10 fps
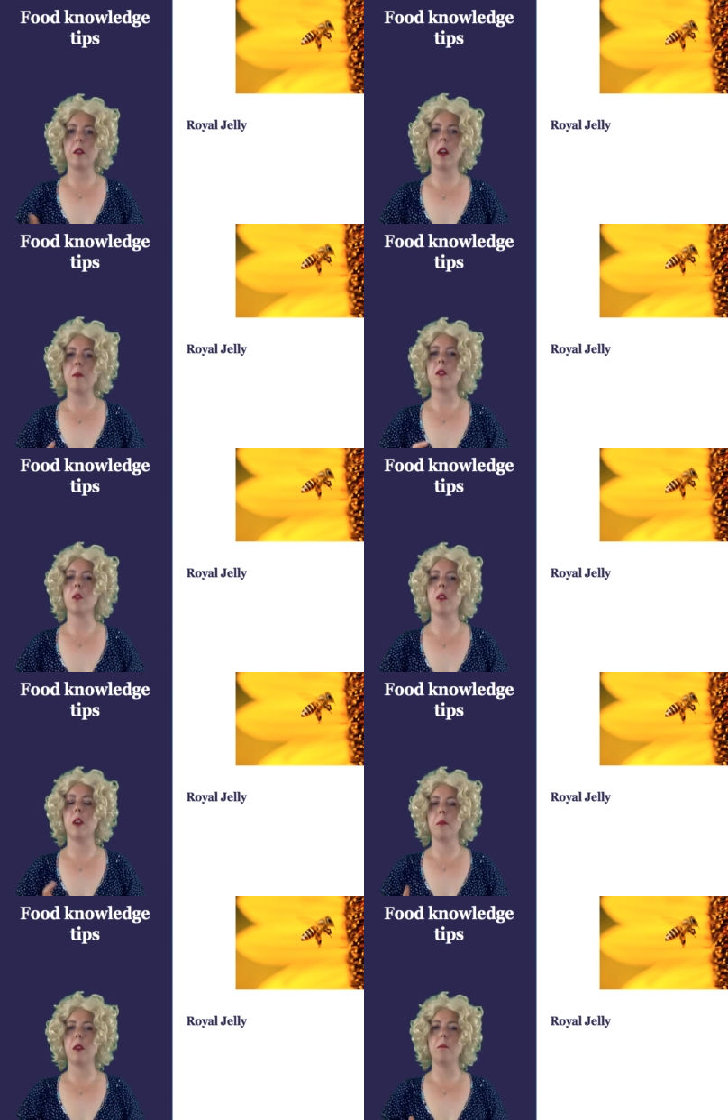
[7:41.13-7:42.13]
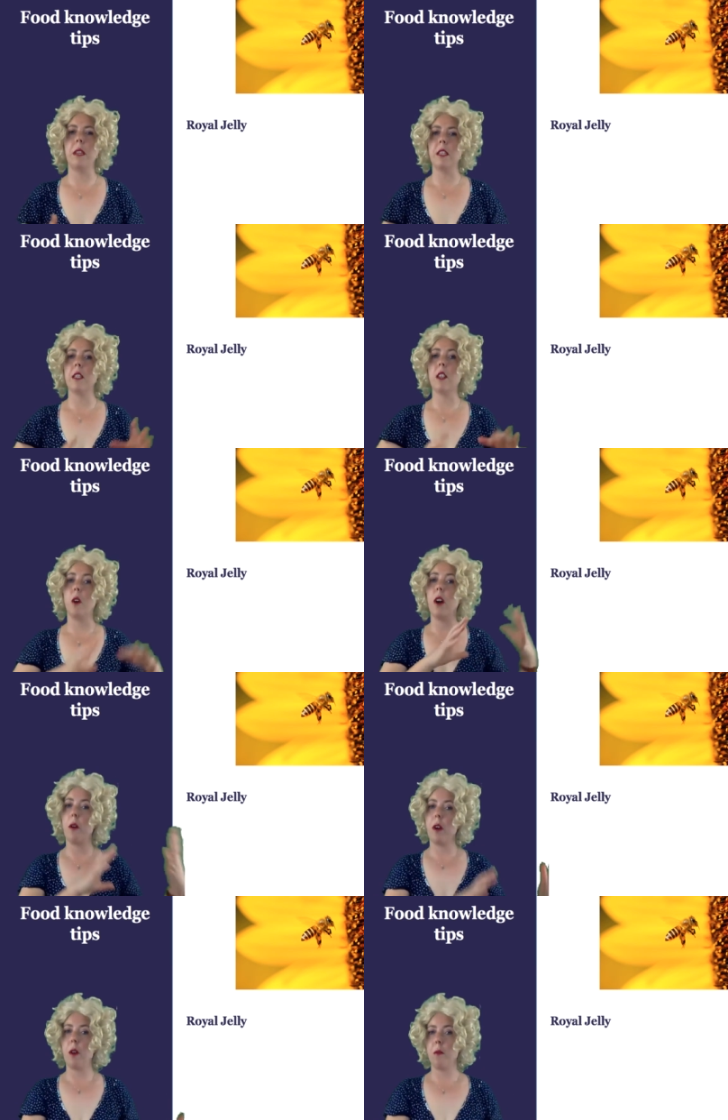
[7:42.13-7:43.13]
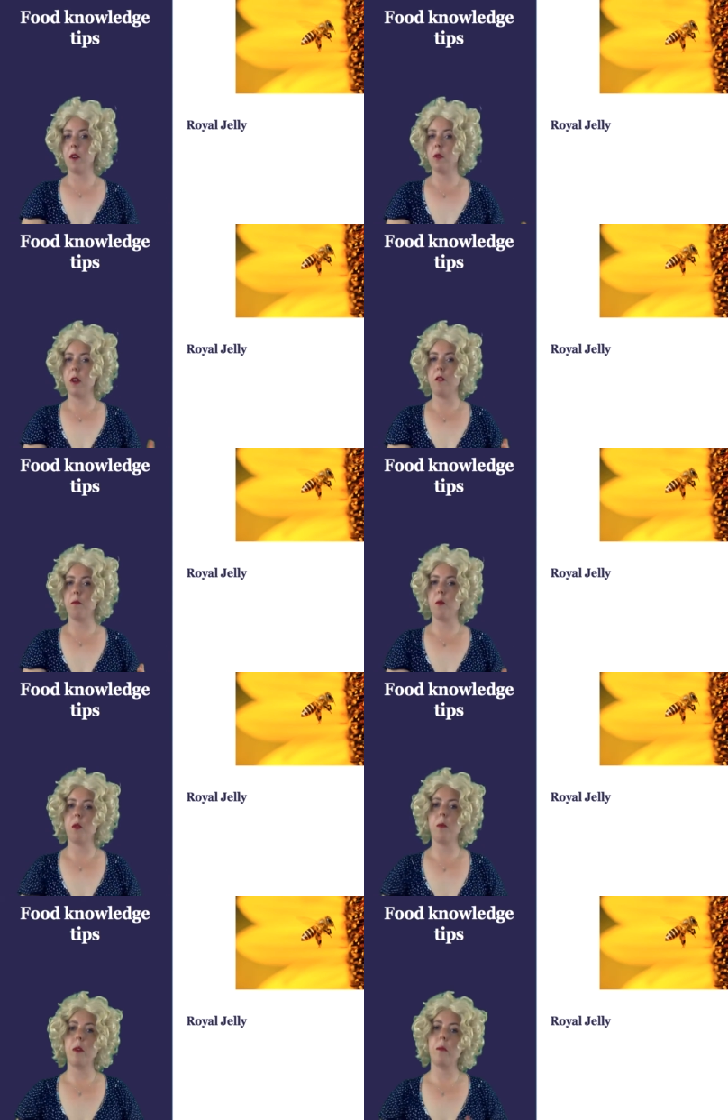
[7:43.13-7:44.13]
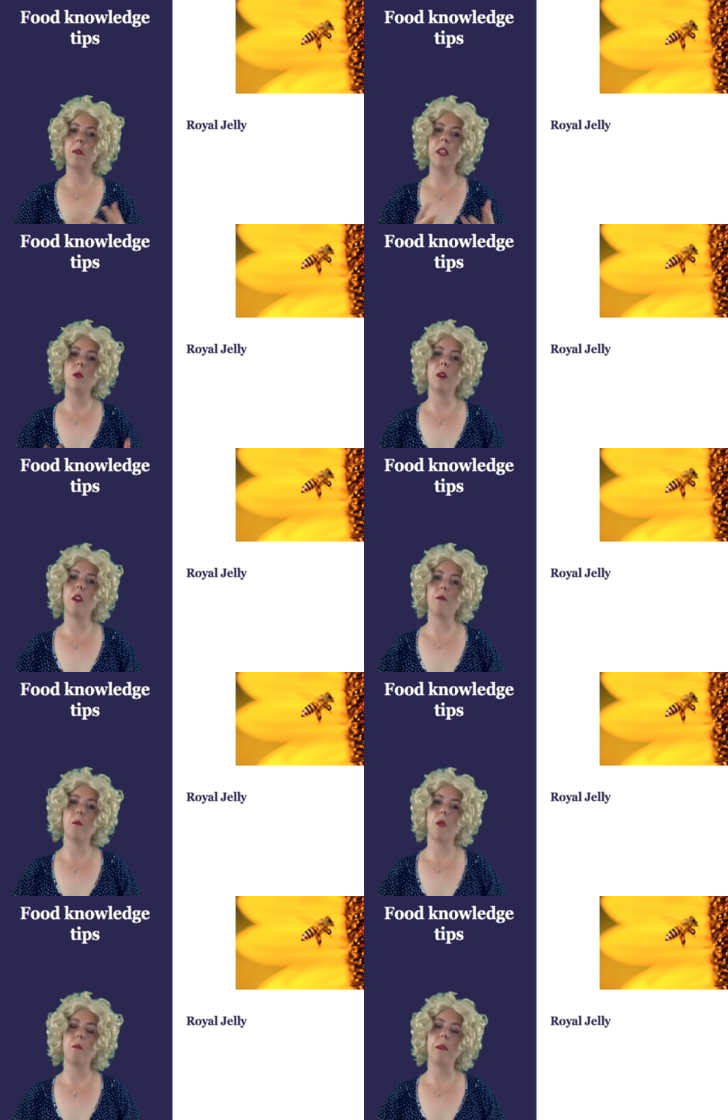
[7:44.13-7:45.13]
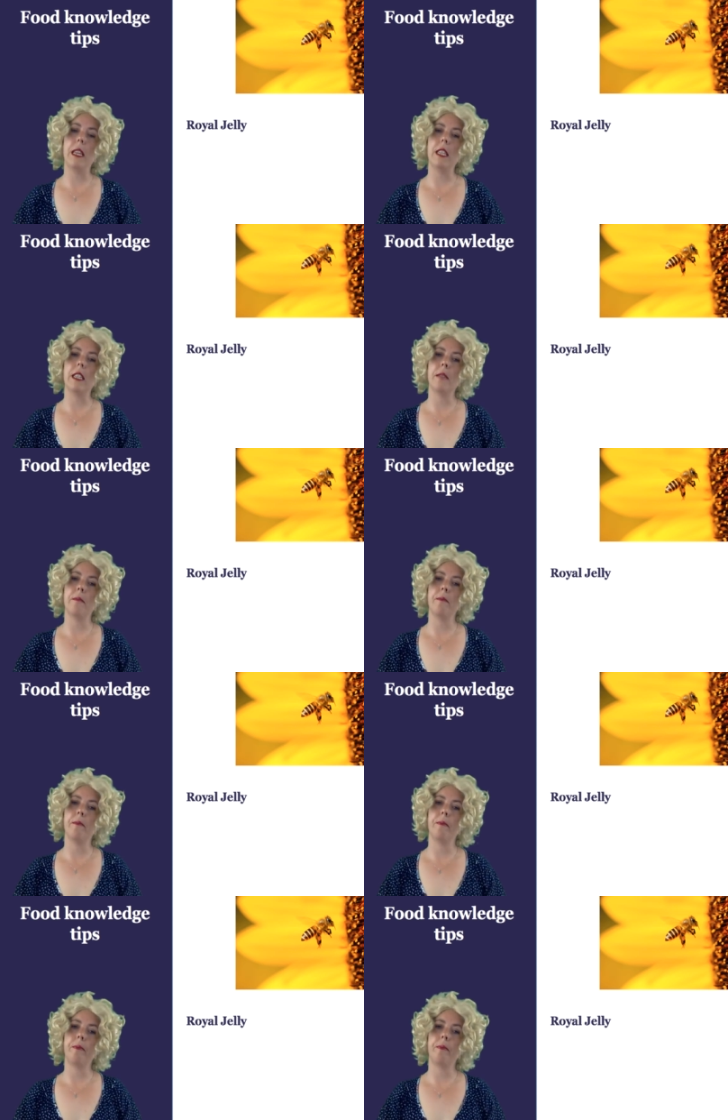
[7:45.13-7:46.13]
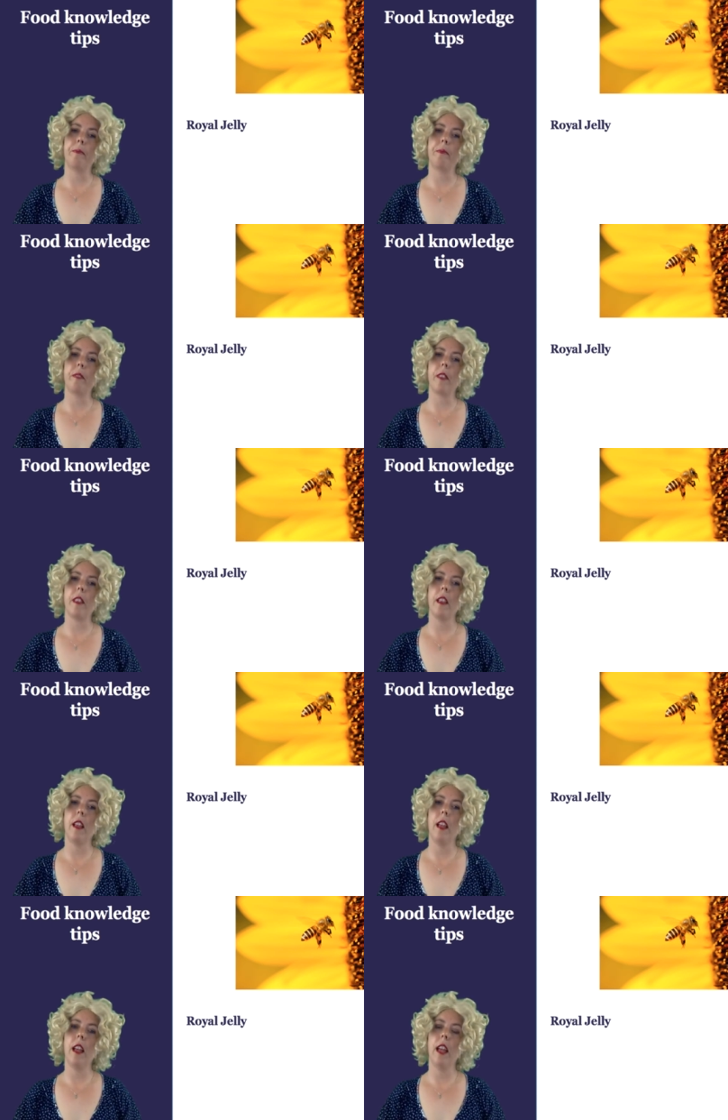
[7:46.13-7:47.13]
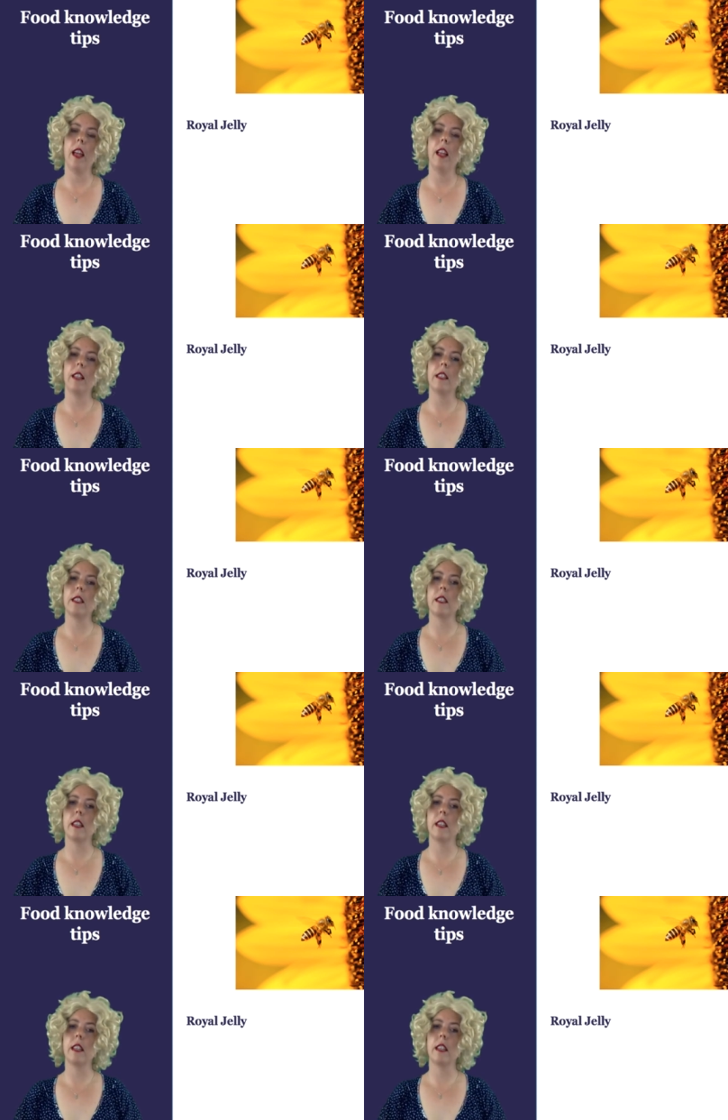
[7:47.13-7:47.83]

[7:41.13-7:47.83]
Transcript: I was talking about bees. So I want to have more, we need to have more bees. And,